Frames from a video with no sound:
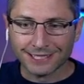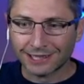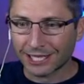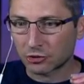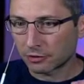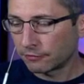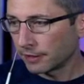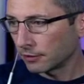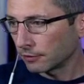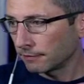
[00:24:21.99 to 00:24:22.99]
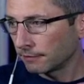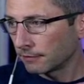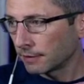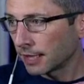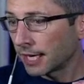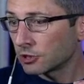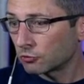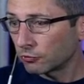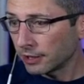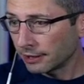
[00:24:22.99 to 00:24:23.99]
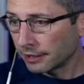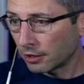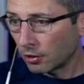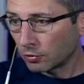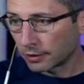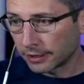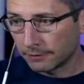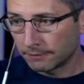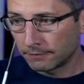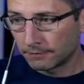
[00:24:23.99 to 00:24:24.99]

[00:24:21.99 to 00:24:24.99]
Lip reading: electric field is really only,